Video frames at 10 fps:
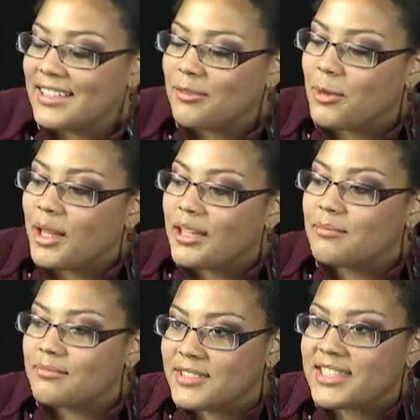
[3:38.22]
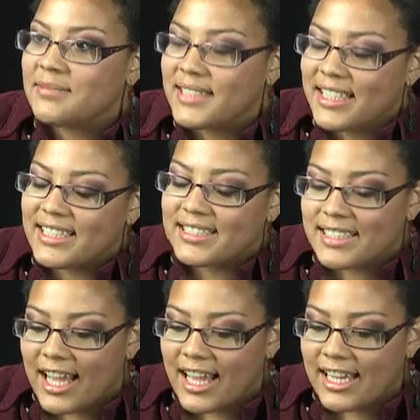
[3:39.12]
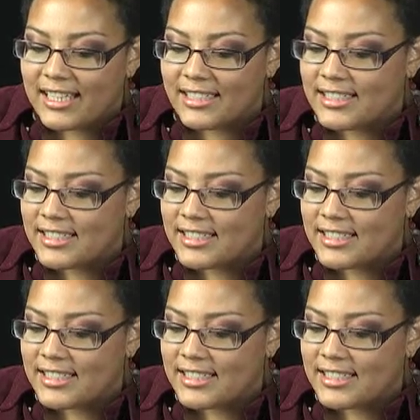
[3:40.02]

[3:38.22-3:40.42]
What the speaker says: Well, just because I've